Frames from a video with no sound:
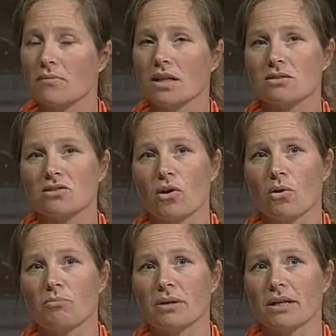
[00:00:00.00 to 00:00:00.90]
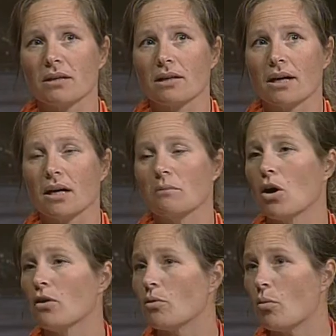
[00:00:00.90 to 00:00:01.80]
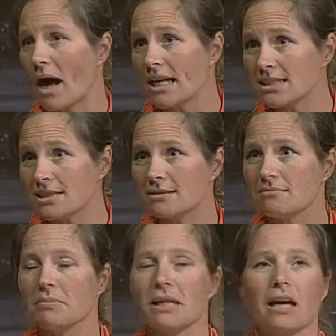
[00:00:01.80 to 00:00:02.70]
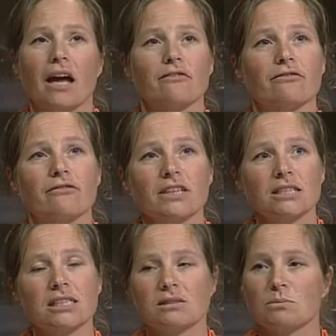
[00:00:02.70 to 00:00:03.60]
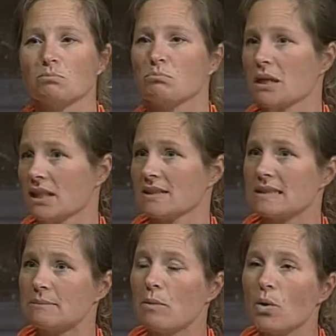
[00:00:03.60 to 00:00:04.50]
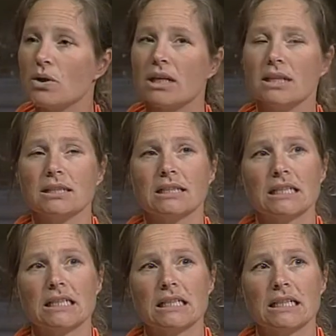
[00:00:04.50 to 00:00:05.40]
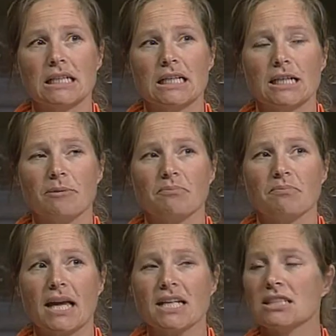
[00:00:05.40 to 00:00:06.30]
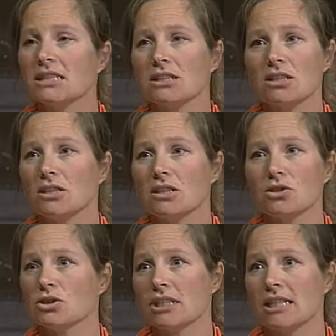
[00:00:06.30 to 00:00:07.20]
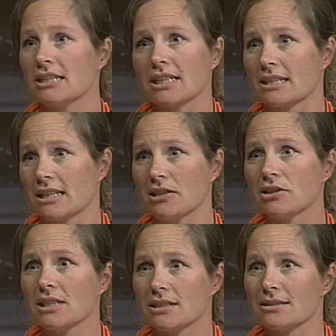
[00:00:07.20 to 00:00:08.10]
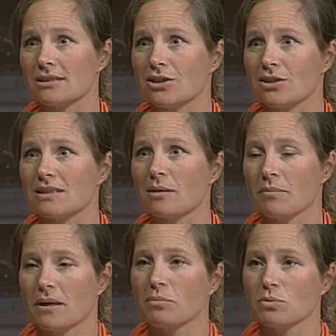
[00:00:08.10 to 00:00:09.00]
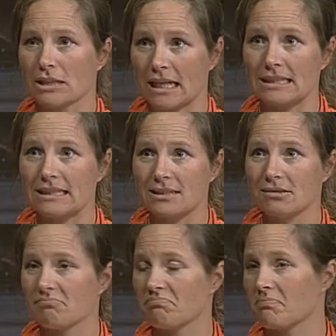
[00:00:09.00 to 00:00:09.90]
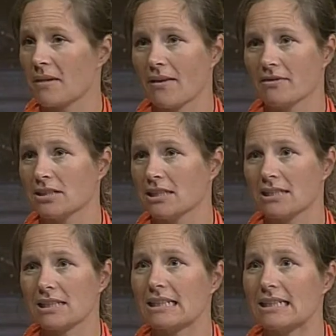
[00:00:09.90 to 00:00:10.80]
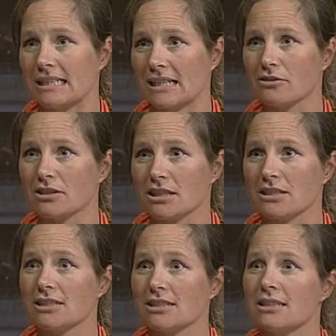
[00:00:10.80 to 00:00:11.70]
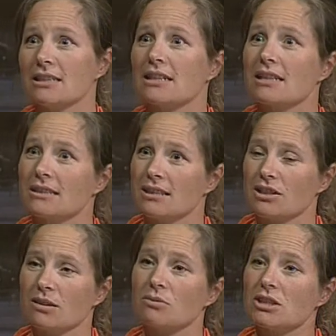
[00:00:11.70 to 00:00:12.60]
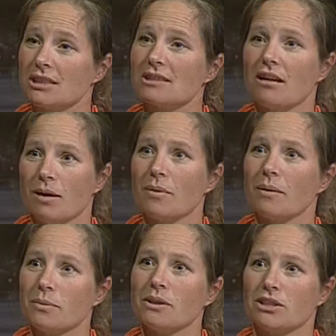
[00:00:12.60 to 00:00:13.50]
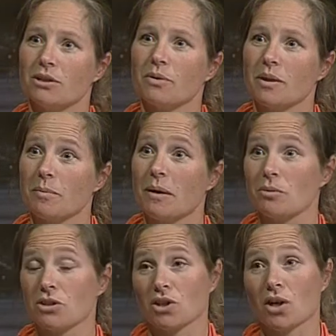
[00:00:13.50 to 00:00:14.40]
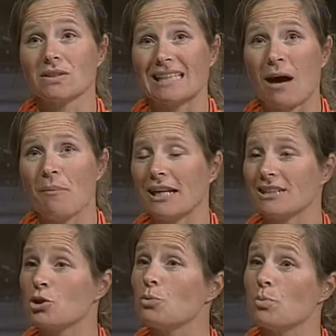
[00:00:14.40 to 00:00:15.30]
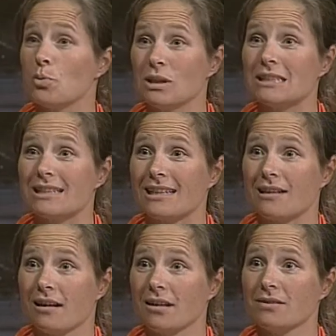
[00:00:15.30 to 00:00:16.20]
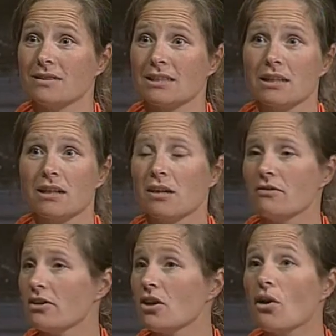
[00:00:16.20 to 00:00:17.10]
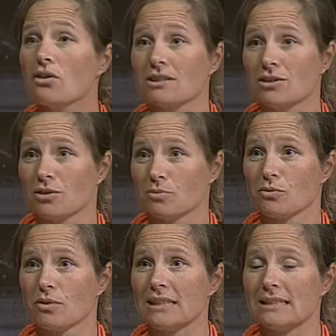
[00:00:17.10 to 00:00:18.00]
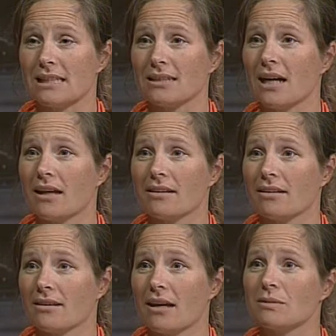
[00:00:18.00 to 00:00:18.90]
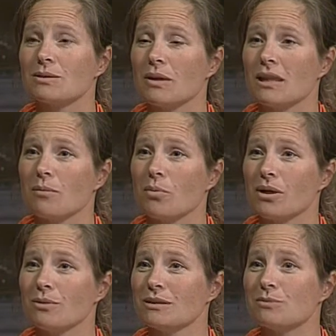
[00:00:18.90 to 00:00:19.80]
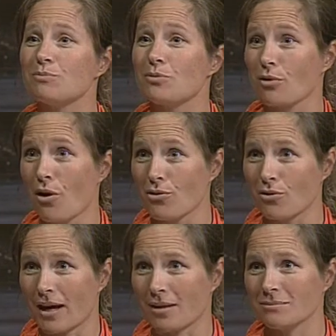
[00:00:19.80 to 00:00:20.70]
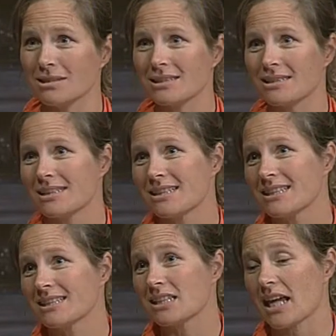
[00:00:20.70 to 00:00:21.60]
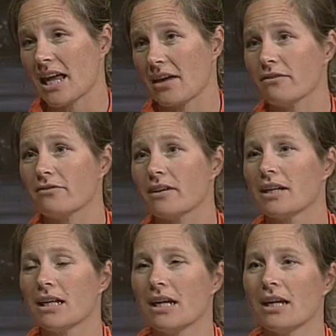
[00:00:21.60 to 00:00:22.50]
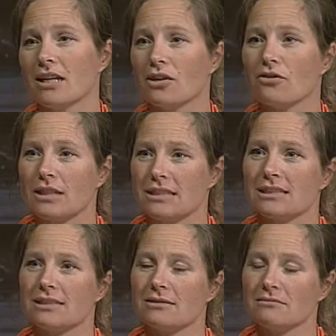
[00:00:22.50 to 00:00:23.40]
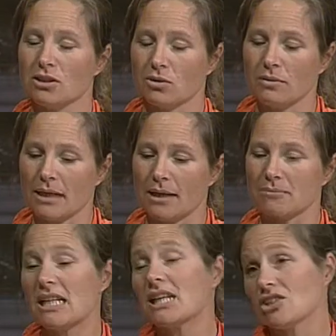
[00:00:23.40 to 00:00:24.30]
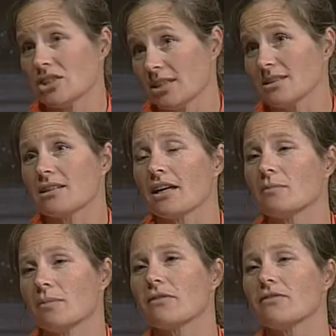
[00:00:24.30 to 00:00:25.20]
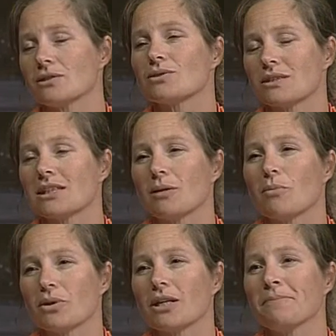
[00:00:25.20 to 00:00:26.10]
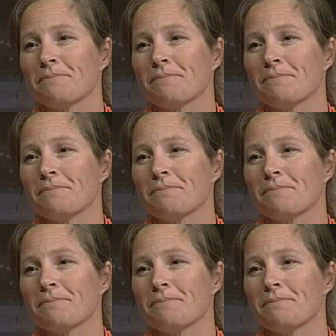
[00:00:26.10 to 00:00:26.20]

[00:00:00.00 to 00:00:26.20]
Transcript: So being um, overweight, being unfit, being a smoker, um, and just your genetic inheritance. You know, some people just have a genetically inherited condition, which is high blood pressure, where the blood pressure goes up at a certain point in their lives for no discernible reason other than that was when their body was programmed to have an increased, you know, uh, tension inside the blood vessels in their body.